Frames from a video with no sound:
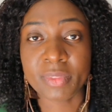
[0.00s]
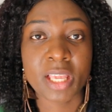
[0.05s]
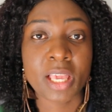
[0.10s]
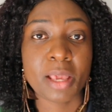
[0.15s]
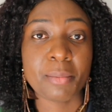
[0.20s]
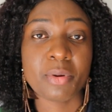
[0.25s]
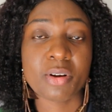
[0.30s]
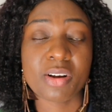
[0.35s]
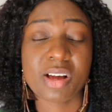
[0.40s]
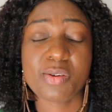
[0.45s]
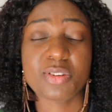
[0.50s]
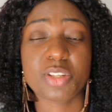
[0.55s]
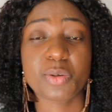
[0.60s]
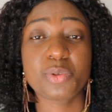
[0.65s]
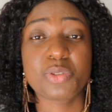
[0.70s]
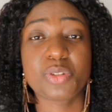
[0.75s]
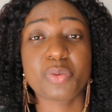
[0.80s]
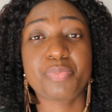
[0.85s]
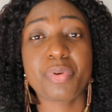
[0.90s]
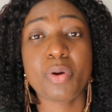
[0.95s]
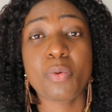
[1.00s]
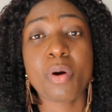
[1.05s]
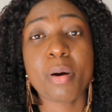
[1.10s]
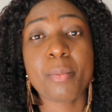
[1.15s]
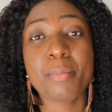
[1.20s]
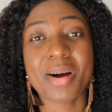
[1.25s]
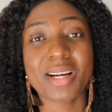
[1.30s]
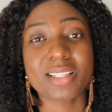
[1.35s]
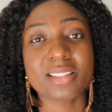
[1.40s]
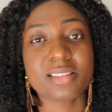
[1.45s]
because I was supposed to pay
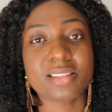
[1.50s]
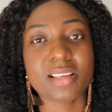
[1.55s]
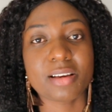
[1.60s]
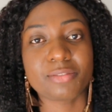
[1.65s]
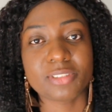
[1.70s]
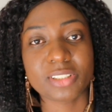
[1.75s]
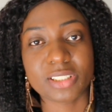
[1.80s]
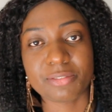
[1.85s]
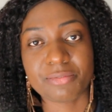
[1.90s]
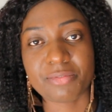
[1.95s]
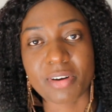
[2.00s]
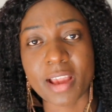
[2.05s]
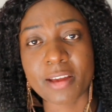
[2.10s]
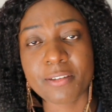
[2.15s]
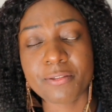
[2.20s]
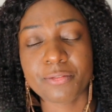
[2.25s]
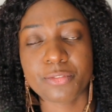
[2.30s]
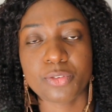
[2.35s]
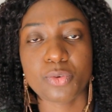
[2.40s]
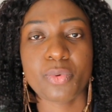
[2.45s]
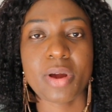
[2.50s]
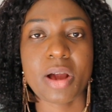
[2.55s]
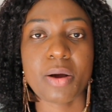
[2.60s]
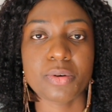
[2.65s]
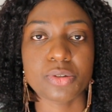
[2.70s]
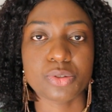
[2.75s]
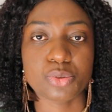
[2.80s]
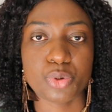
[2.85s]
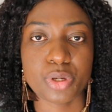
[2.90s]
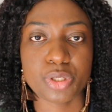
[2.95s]
£1.75 to where I
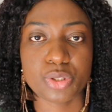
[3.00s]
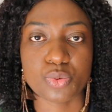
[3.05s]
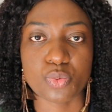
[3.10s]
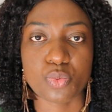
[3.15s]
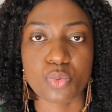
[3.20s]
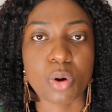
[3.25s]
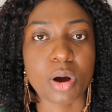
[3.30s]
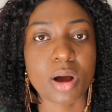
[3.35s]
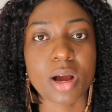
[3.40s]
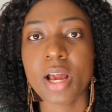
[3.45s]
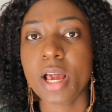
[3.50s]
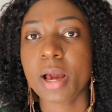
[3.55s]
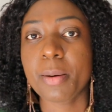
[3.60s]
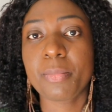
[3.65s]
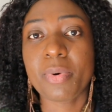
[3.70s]
was going to work,